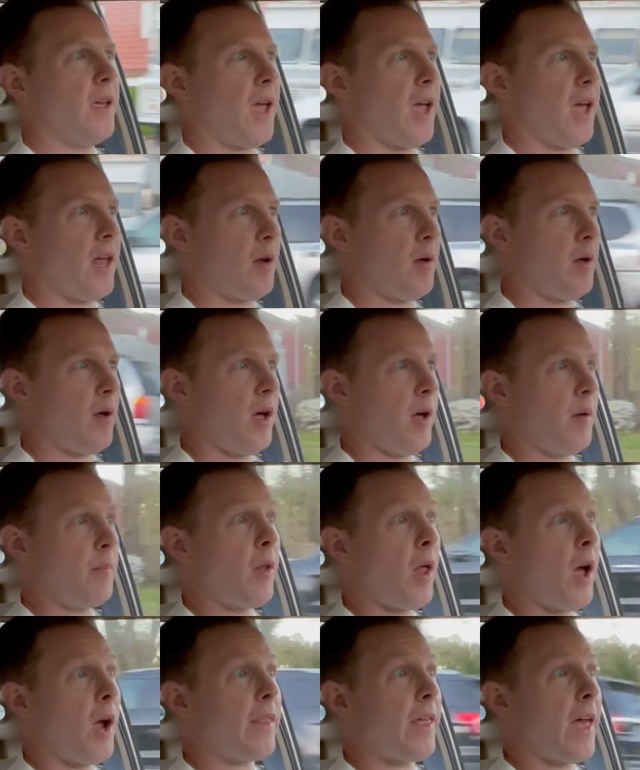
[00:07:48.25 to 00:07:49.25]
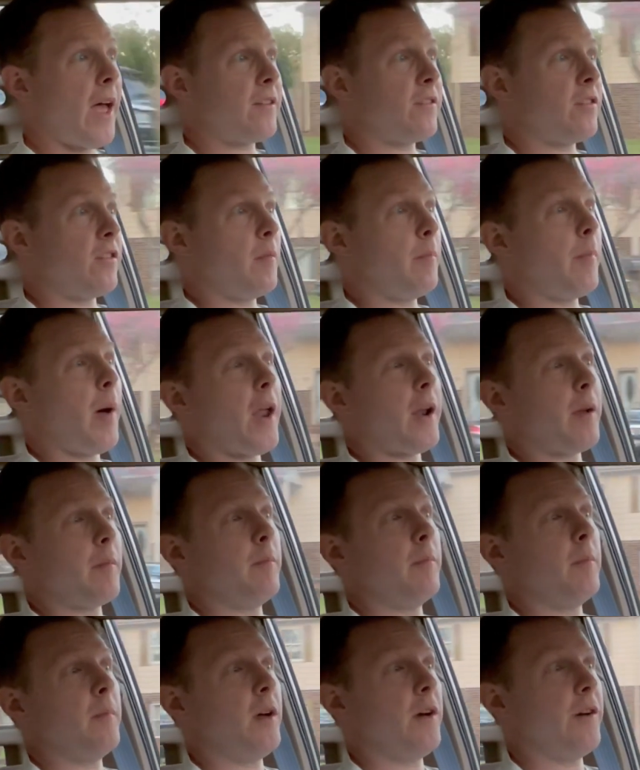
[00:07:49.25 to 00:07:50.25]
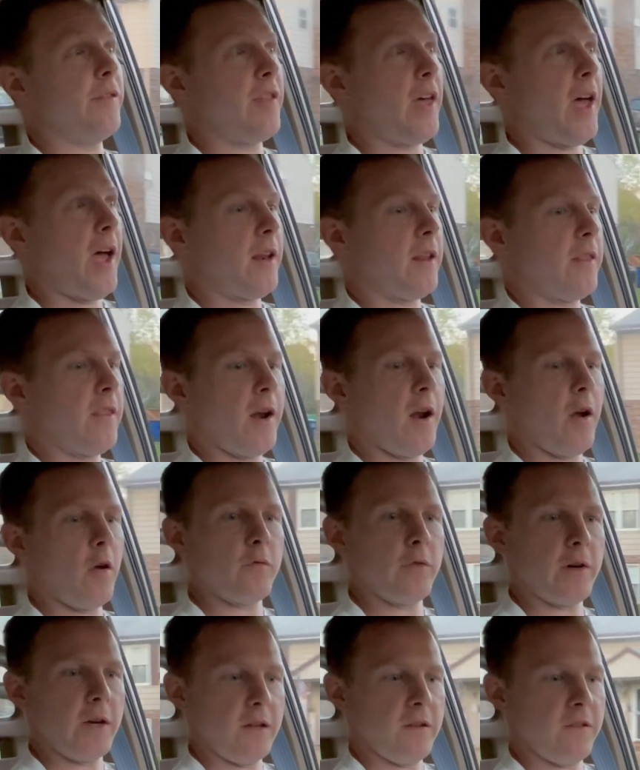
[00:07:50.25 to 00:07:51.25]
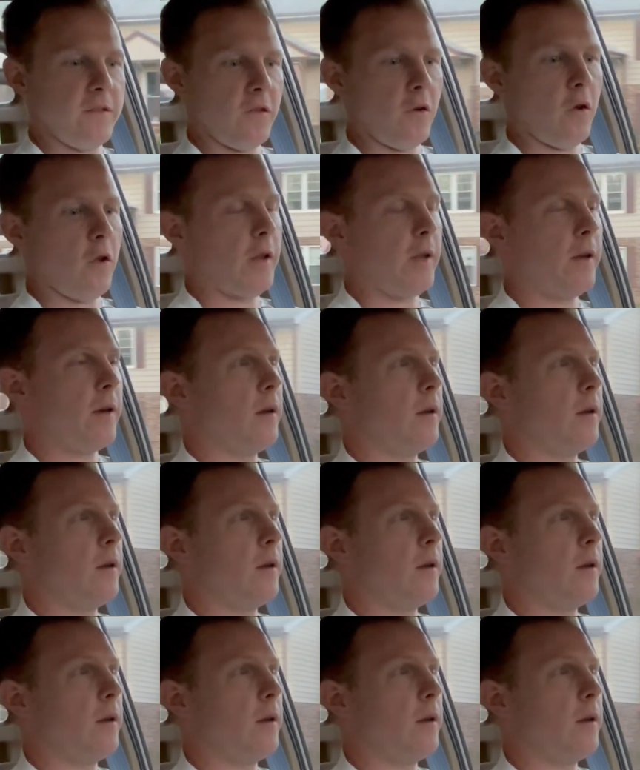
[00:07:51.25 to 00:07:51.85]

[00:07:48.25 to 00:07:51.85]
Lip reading: and apply that to the bottom of that, and then I'll reinstall it.